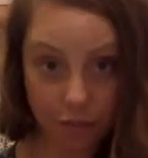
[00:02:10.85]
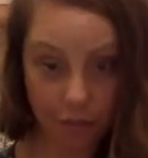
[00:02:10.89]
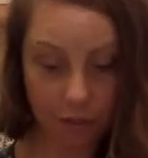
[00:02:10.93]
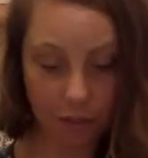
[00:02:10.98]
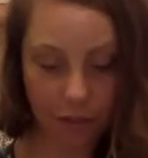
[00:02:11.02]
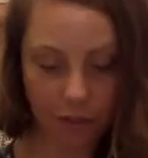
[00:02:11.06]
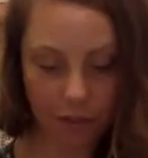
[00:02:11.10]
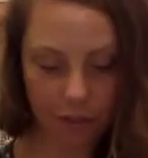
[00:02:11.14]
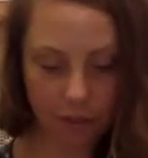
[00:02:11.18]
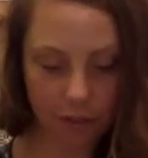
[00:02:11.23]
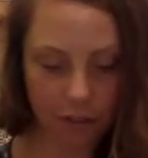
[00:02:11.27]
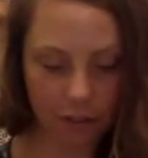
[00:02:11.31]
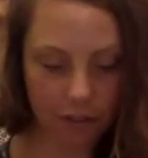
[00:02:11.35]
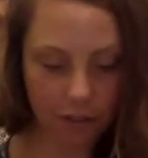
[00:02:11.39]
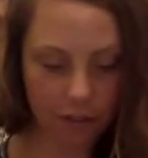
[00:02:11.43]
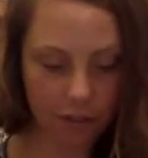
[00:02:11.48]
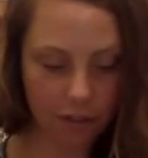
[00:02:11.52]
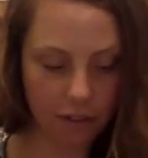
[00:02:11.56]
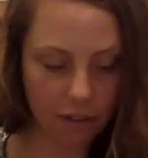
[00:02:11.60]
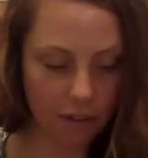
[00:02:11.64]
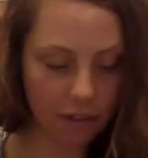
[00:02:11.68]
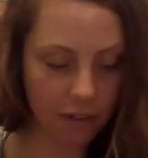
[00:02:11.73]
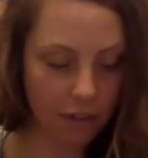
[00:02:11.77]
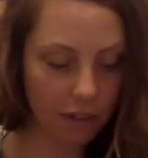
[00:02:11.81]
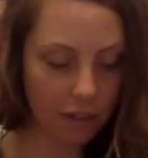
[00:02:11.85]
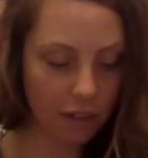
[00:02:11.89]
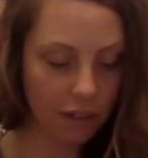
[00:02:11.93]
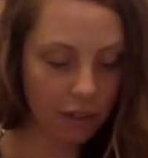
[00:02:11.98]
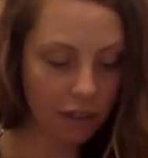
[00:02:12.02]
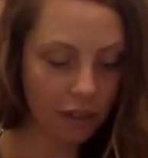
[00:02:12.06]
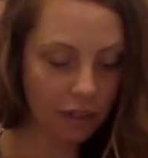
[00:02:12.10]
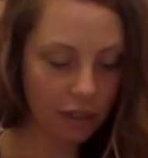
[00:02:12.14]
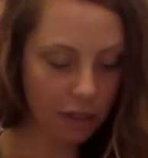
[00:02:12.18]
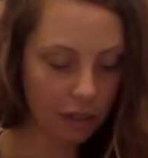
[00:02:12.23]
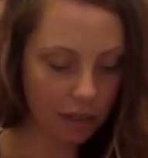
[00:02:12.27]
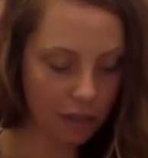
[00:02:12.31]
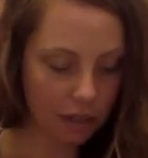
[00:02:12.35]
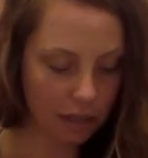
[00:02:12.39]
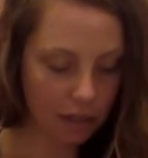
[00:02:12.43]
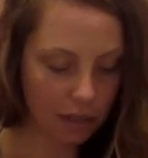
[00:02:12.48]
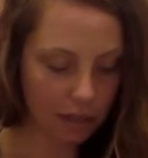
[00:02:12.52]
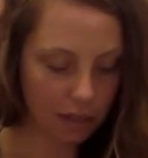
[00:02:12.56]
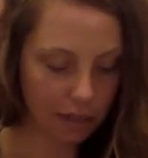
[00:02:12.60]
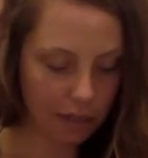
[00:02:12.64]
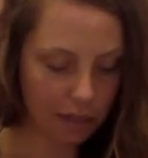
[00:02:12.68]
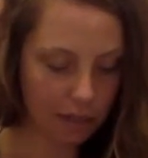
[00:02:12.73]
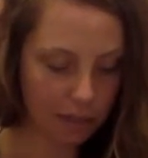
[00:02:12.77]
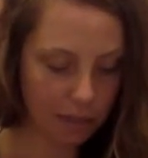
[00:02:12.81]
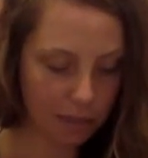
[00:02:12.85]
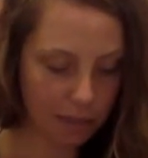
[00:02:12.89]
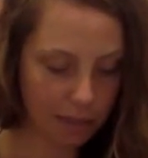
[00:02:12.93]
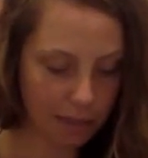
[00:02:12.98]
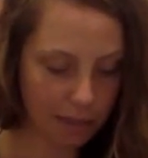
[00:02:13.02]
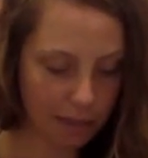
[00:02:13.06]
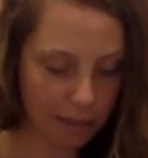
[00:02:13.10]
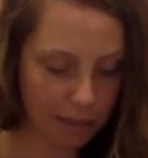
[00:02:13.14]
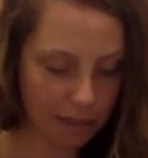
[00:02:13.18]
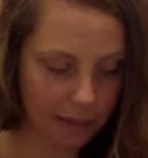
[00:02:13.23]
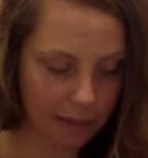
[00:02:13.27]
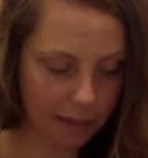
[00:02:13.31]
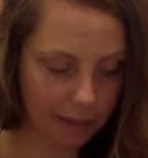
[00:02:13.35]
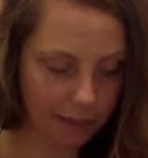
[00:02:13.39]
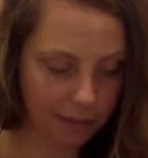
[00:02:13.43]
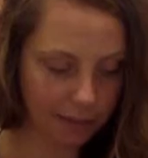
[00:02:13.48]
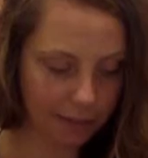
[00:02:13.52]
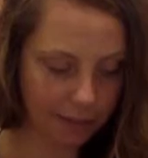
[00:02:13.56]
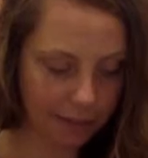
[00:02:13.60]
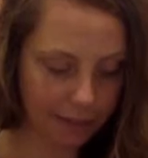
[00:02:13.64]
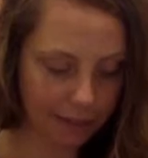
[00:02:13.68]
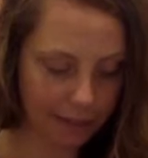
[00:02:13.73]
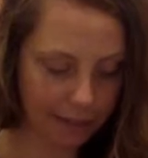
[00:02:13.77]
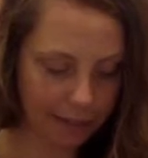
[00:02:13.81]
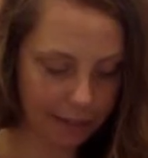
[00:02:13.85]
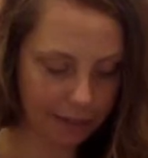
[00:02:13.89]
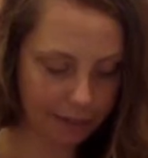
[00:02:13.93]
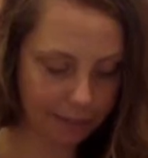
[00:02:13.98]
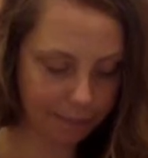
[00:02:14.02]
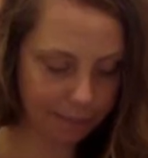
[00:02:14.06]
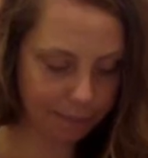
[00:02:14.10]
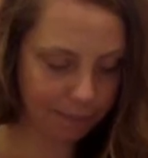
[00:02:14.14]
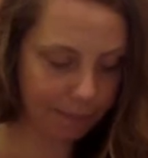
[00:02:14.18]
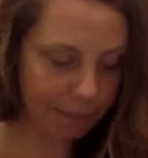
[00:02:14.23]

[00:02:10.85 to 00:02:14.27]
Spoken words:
of the spread that I've created.